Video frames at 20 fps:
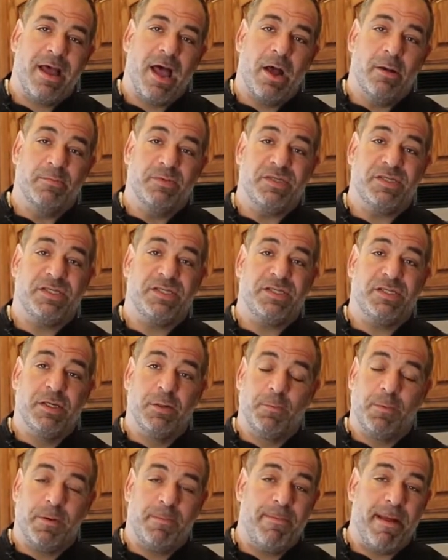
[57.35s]
I'm
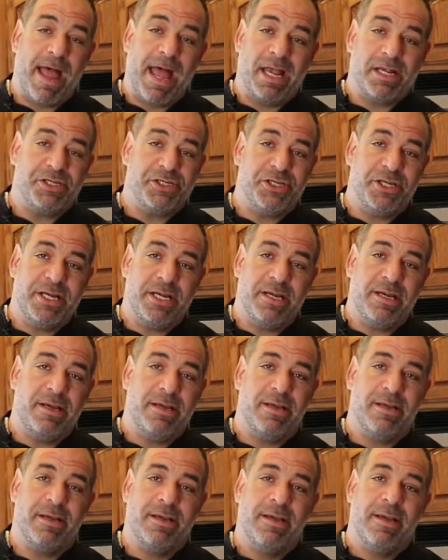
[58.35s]
super
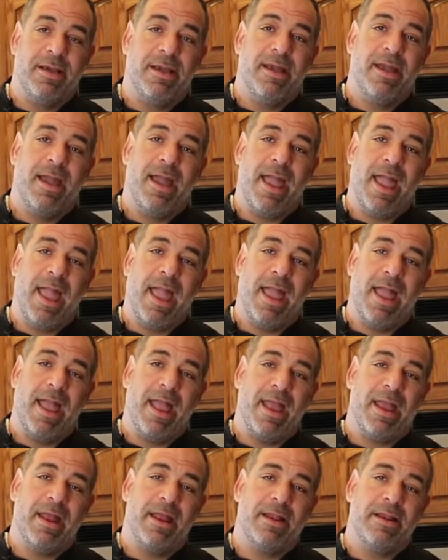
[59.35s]
passionate,
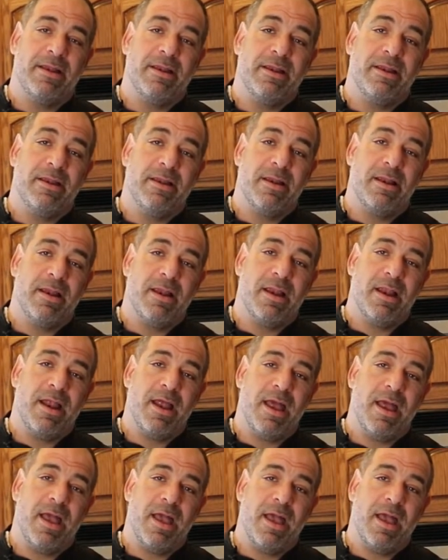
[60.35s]
and
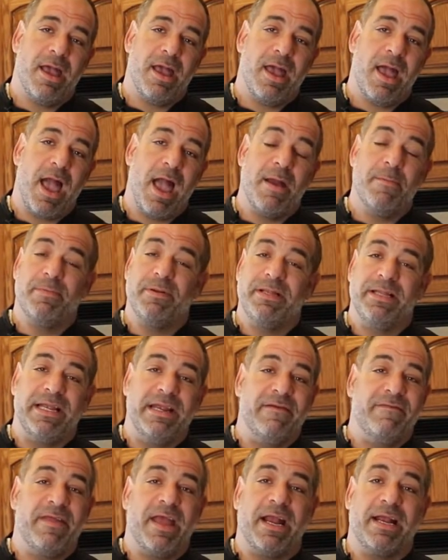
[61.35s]
I
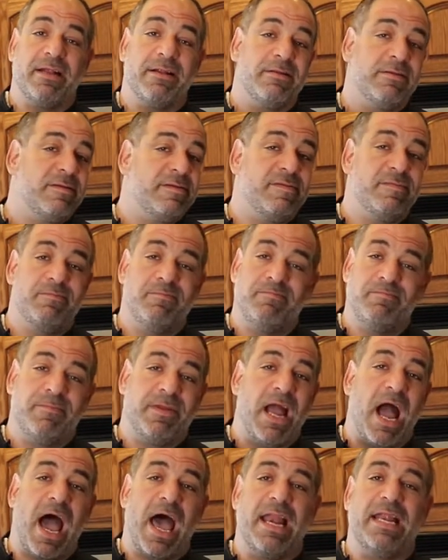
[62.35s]
believe that
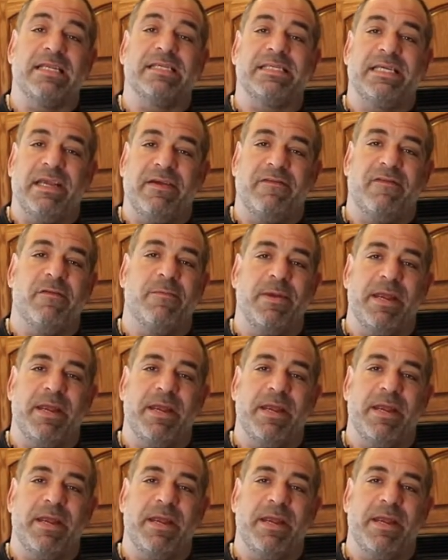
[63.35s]
God has given